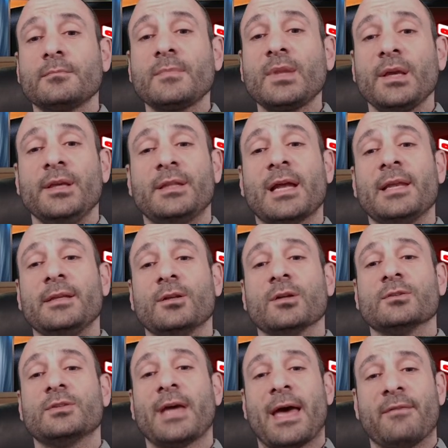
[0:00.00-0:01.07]
Italy
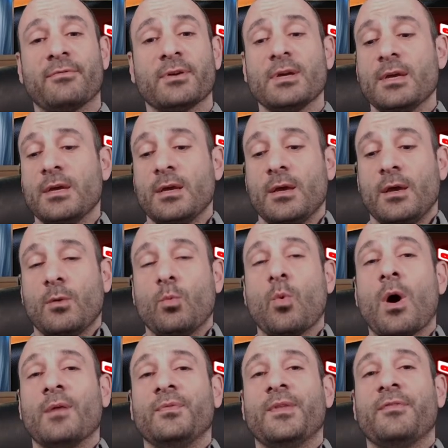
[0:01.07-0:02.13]
don't have
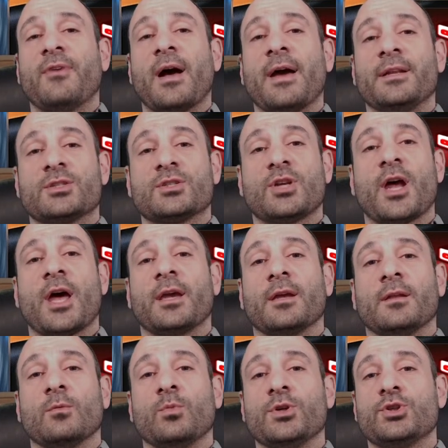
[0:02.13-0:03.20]
one defined striker
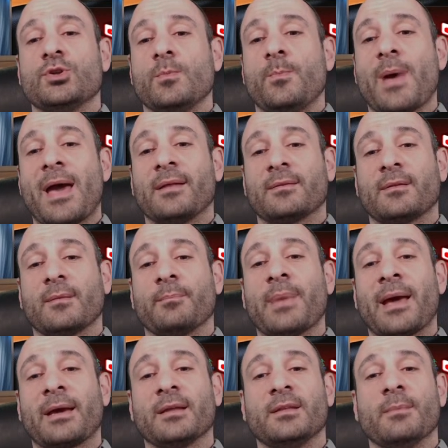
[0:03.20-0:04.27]
that we should
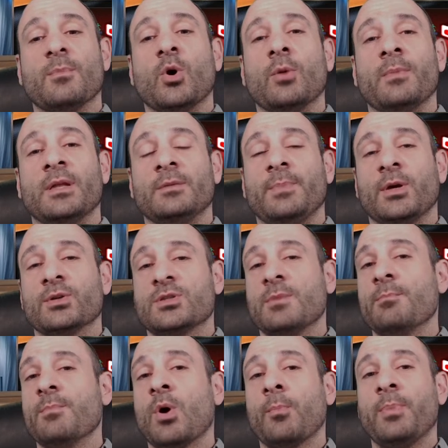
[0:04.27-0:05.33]
back at the moment, because
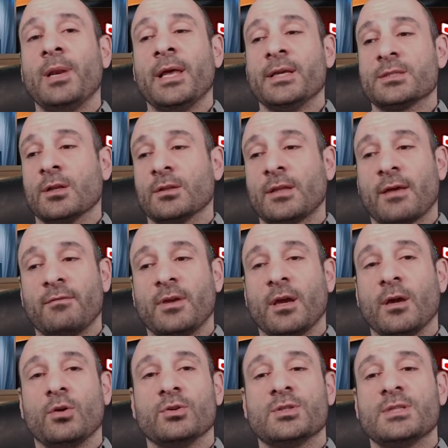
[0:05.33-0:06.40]
Immobile is not having
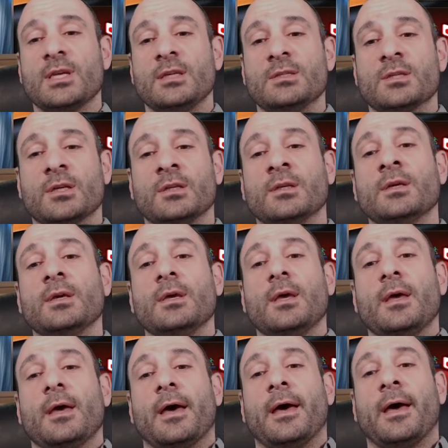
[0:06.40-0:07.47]
a good season.
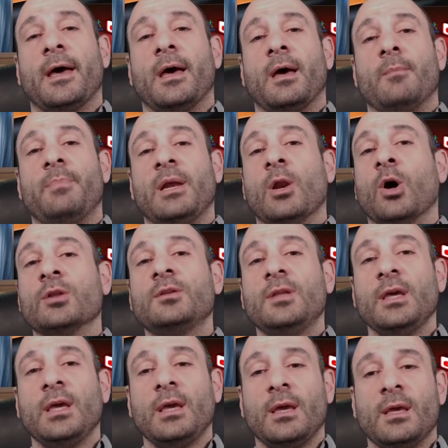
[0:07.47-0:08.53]

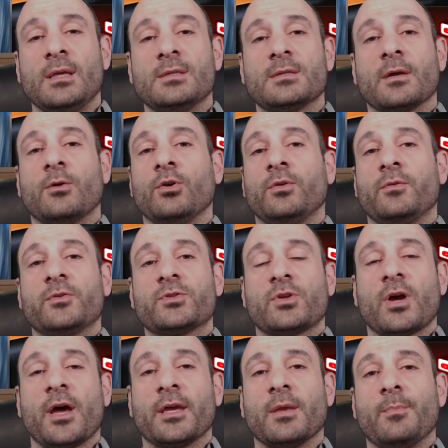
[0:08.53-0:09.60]
Belotti is a good
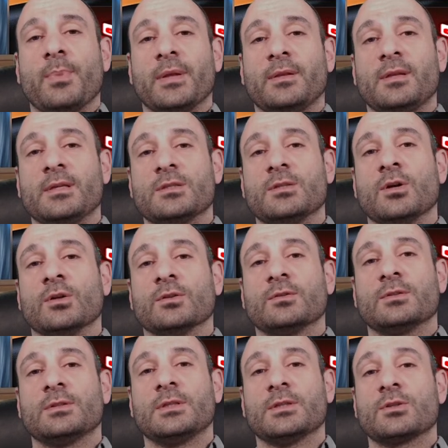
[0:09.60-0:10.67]
striker, but he's not
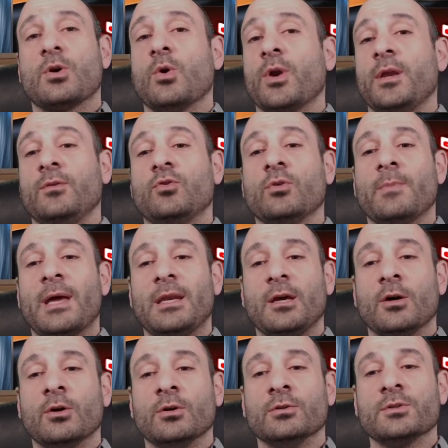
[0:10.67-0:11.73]
scoring too many
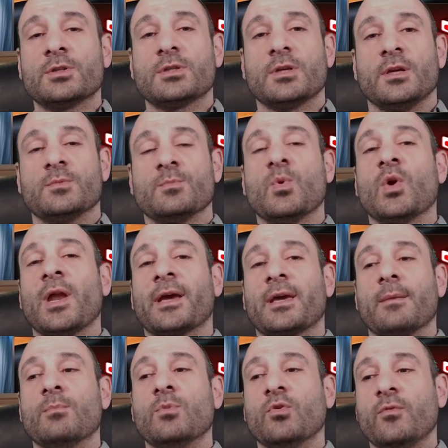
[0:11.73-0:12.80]
goals. He's more like
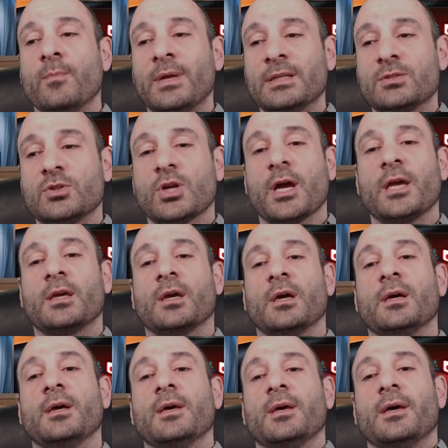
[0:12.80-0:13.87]
a movement
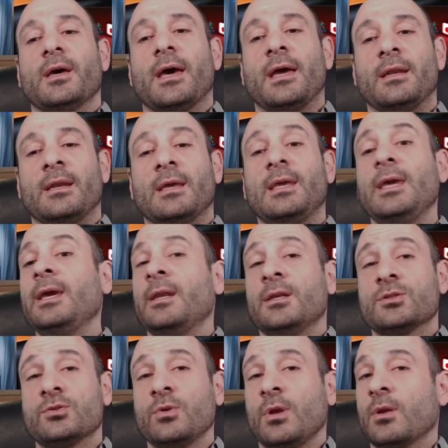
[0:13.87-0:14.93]
striker. And Keane
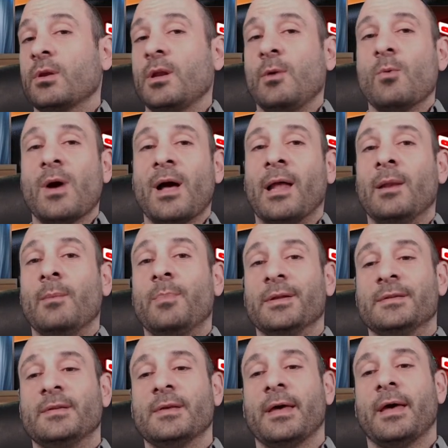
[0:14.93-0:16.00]
is doing really well, but